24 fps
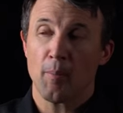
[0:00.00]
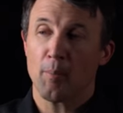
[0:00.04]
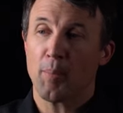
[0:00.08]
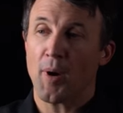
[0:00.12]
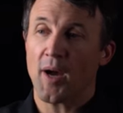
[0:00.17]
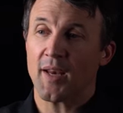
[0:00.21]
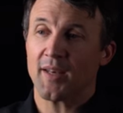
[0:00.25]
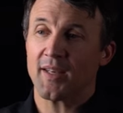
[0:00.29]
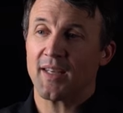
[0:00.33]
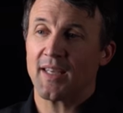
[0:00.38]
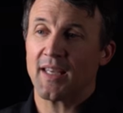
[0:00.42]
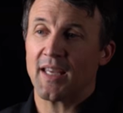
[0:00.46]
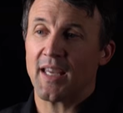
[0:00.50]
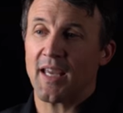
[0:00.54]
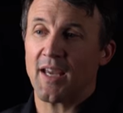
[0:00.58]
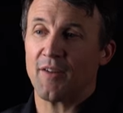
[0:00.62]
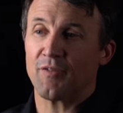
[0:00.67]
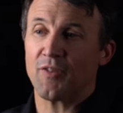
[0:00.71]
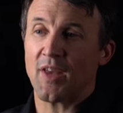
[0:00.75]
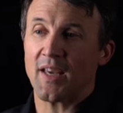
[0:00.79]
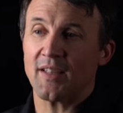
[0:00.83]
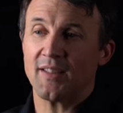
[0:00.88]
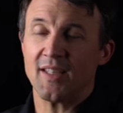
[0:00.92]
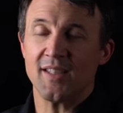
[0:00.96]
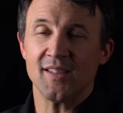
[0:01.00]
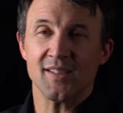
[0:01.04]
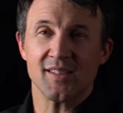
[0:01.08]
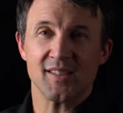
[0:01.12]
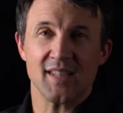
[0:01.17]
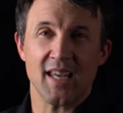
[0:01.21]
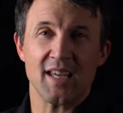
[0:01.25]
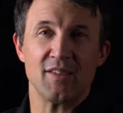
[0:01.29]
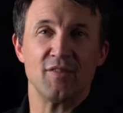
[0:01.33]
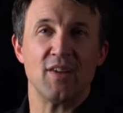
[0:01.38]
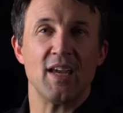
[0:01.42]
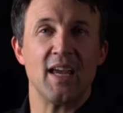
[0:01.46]
But if they didn't
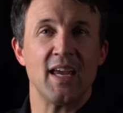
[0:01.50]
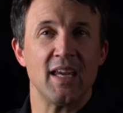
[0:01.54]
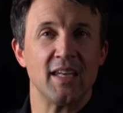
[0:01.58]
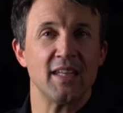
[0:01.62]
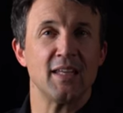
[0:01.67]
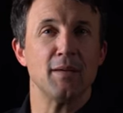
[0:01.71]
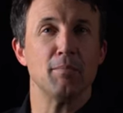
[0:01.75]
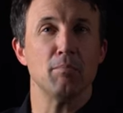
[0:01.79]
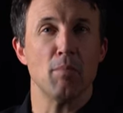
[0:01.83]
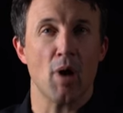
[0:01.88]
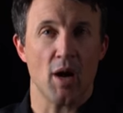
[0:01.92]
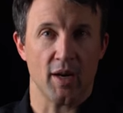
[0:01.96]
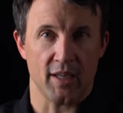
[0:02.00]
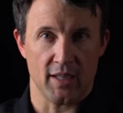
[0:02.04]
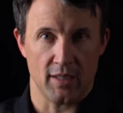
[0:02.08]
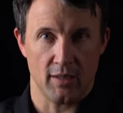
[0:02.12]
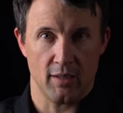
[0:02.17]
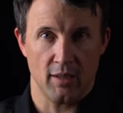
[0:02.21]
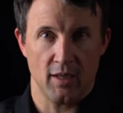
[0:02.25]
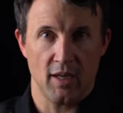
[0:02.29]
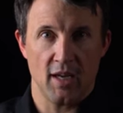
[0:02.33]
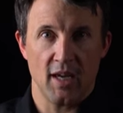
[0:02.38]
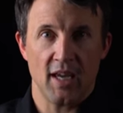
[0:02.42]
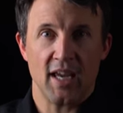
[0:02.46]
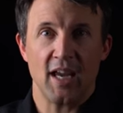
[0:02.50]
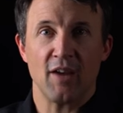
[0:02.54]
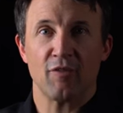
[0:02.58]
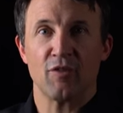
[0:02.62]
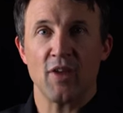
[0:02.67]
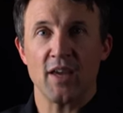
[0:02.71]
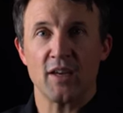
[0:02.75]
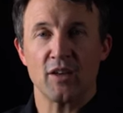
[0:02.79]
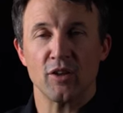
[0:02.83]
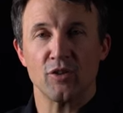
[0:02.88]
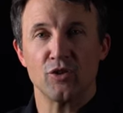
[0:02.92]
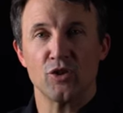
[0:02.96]
save any money, if
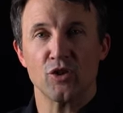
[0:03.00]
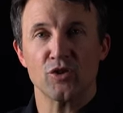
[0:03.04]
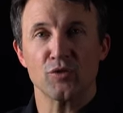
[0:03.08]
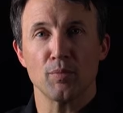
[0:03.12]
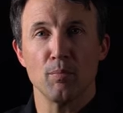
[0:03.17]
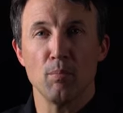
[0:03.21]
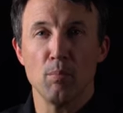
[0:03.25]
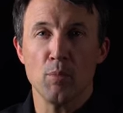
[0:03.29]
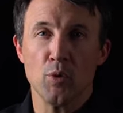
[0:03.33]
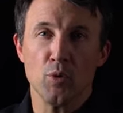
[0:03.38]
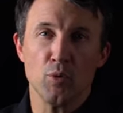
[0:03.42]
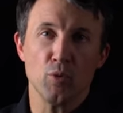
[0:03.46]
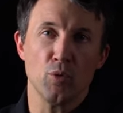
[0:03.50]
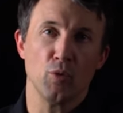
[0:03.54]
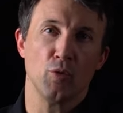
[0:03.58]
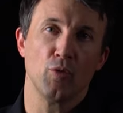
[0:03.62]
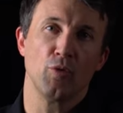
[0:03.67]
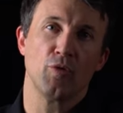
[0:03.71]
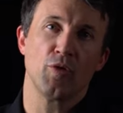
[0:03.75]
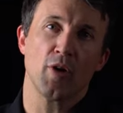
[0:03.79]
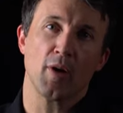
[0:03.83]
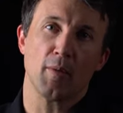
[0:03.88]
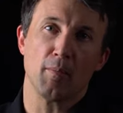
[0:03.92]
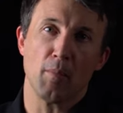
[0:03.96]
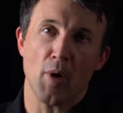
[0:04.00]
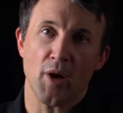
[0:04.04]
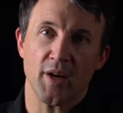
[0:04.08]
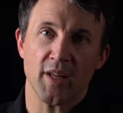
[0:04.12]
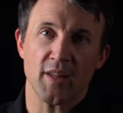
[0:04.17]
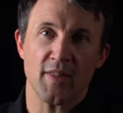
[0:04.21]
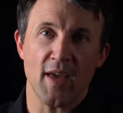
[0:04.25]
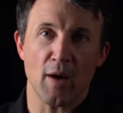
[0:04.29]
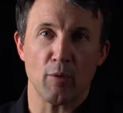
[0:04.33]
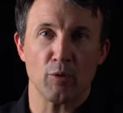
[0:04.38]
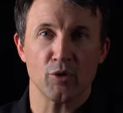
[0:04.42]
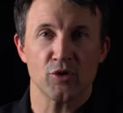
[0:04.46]
they could just move
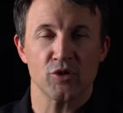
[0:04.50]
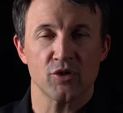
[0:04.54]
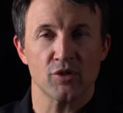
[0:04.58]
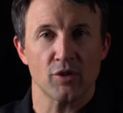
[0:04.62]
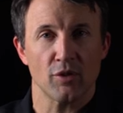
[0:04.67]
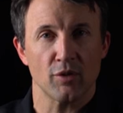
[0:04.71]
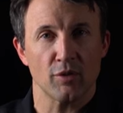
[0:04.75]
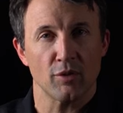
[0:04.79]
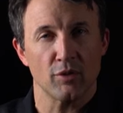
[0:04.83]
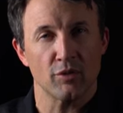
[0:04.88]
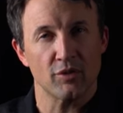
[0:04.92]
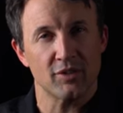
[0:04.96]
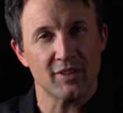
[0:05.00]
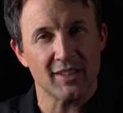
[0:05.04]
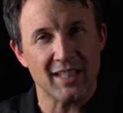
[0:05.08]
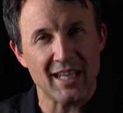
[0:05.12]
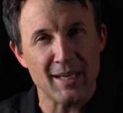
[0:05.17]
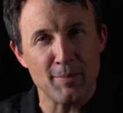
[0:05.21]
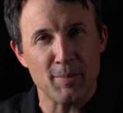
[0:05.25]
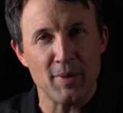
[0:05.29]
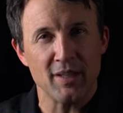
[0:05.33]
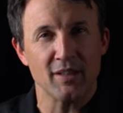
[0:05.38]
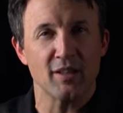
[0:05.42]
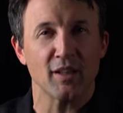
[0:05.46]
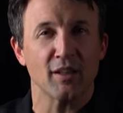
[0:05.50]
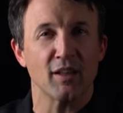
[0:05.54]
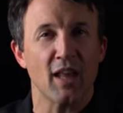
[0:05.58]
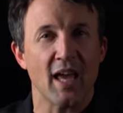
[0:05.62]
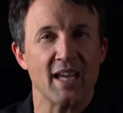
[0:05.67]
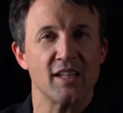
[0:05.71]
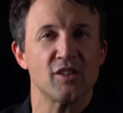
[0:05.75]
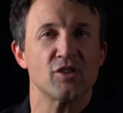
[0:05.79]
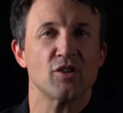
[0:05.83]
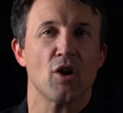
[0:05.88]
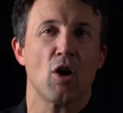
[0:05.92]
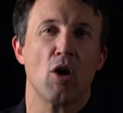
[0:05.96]
money that was keeping the
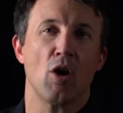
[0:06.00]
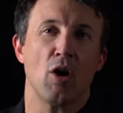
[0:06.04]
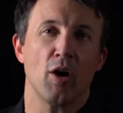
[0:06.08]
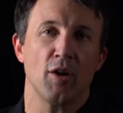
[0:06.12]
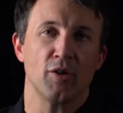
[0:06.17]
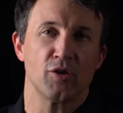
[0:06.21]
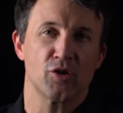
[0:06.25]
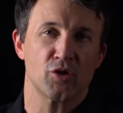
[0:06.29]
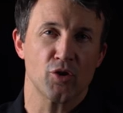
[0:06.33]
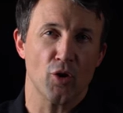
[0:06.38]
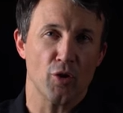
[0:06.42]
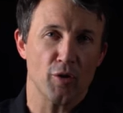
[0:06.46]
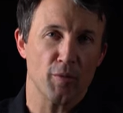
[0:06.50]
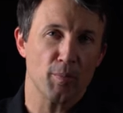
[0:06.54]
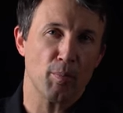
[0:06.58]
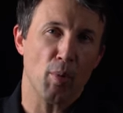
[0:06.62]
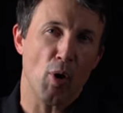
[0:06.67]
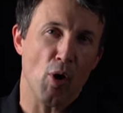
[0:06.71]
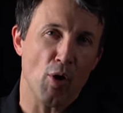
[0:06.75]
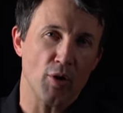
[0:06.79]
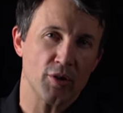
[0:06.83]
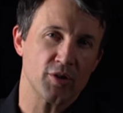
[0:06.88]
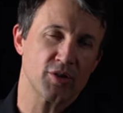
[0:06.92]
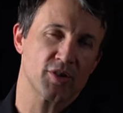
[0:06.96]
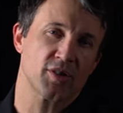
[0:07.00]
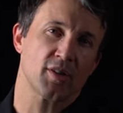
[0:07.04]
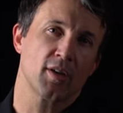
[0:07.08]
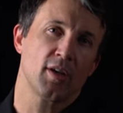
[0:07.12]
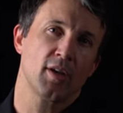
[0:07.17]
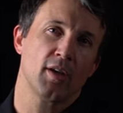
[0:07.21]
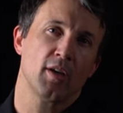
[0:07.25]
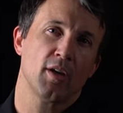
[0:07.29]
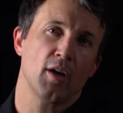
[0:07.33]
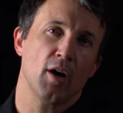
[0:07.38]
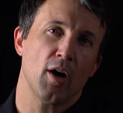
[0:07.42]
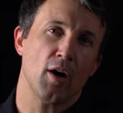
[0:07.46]
lights on certain parts
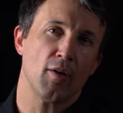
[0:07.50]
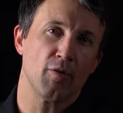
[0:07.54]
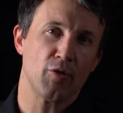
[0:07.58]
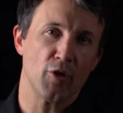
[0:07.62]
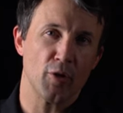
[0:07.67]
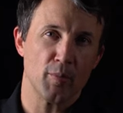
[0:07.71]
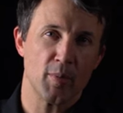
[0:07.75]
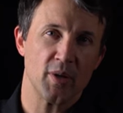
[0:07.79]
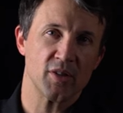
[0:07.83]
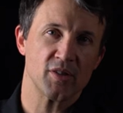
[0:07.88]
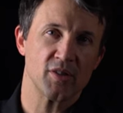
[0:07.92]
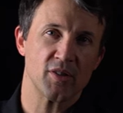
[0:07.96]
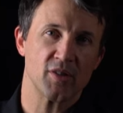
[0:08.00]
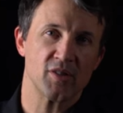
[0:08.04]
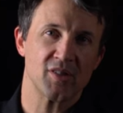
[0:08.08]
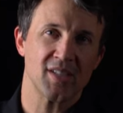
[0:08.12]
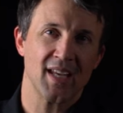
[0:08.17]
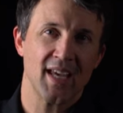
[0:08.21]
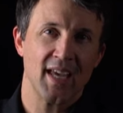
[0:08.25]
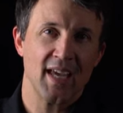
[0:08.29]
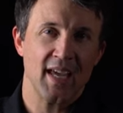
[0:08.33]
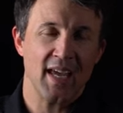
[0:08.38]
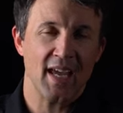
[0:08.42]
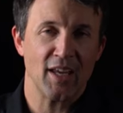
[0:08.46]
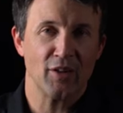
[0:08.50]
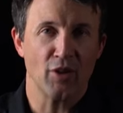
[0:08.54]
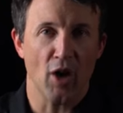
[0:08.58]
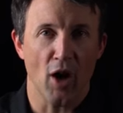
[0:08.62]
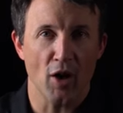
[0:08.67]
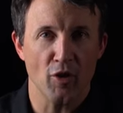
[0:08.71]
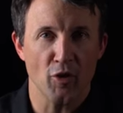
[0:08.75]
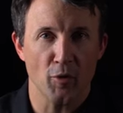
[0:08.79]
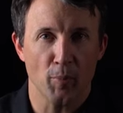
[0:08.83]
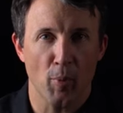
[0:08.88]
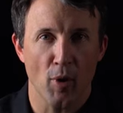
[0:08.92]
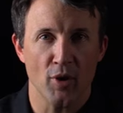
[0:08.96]
of their business into
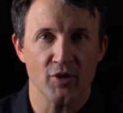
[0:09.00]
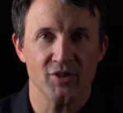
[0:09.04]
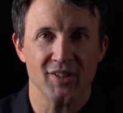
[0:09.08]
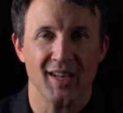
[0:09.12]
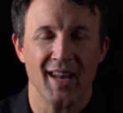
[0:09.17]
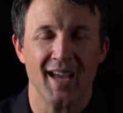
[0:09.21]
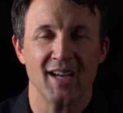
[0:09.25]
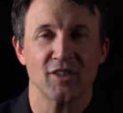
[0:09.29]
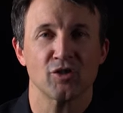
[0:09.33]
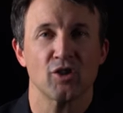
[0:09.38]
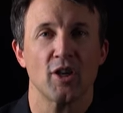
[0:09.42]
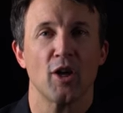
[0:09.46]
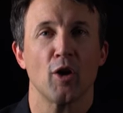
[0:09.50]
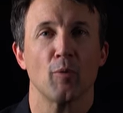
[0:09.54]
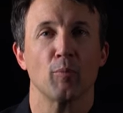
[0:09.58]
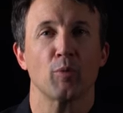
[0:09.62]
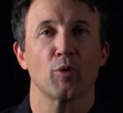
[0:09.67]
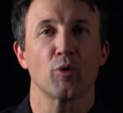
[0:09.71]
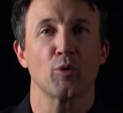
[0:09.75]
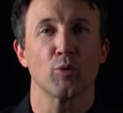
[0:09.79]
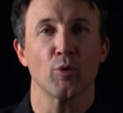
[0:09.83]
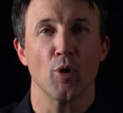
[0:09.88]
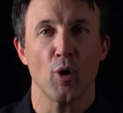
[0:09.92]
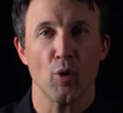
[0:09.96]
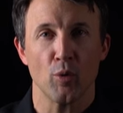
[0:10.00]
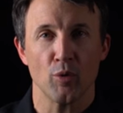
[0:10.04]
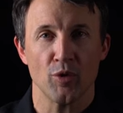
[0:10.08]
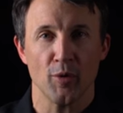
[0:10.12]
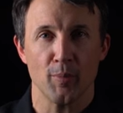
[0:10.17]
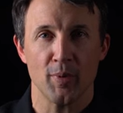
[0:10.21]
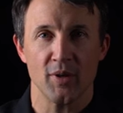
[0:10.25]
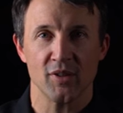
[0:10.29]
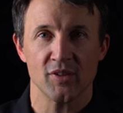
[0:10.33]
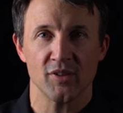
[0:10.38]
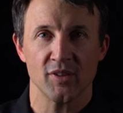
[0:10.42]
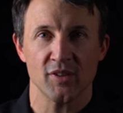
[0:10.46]
other parts that actually help grow
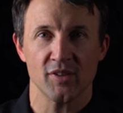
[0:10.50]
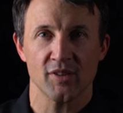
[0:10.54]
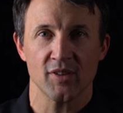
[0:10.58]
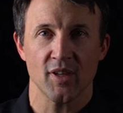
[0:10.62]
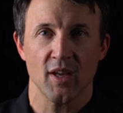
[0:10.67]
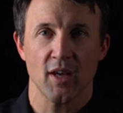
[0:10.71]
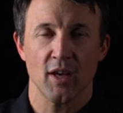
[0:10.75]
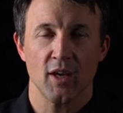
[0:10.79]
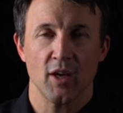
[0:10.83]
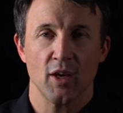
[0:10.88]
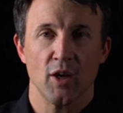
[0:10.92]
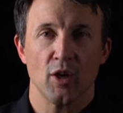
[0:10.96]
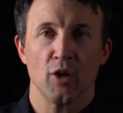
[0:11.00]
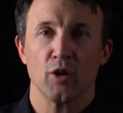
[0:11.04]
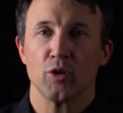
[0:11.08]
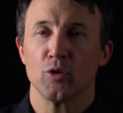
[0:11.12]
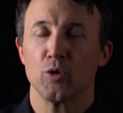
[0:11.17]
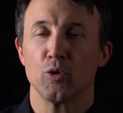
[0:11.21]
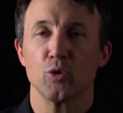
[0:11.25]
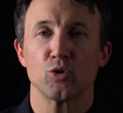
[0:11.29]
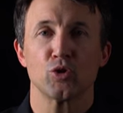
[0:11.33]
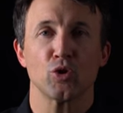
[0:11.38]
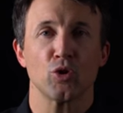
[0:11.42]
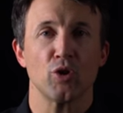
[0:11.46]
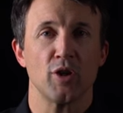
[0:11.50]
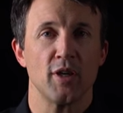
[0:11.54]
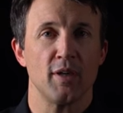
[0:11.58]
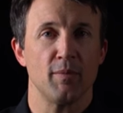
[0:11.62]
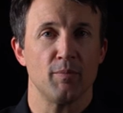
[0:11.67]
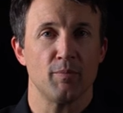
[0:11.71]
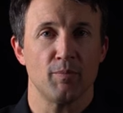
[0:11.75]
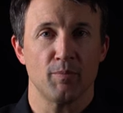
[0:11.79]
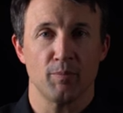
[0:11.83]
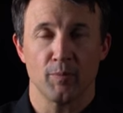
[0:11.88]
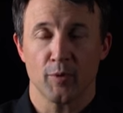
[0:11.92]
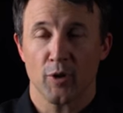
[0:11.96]
the business,
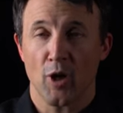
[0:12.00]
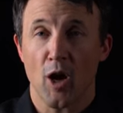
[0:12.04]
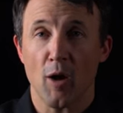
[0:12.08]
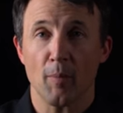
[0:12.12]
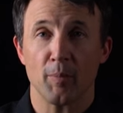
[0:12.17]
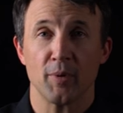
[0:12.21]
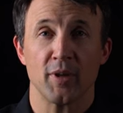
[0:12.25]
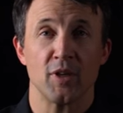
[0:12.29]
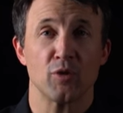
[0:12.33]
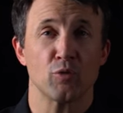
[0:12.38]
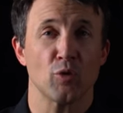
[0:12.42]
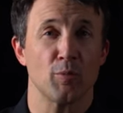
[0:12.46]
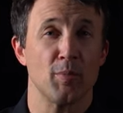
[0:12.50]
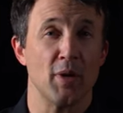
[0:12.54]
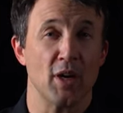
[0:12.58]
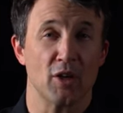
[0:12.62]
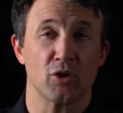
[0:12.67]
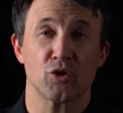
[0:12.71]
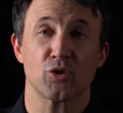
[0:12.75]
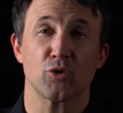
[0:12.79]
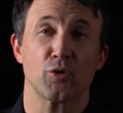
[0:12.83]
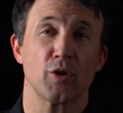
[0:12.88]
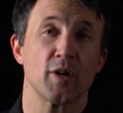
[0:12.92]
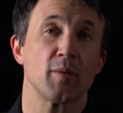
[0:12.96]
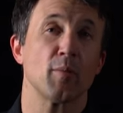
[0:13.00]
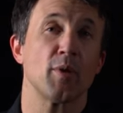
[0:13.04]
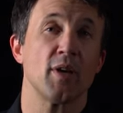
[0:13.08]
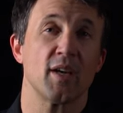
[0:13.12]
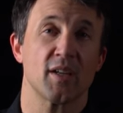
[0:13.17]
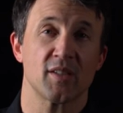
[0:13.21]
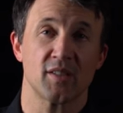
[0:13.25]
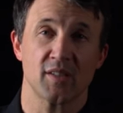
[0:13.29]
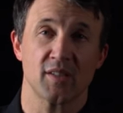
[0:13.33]
usually companies would be extremely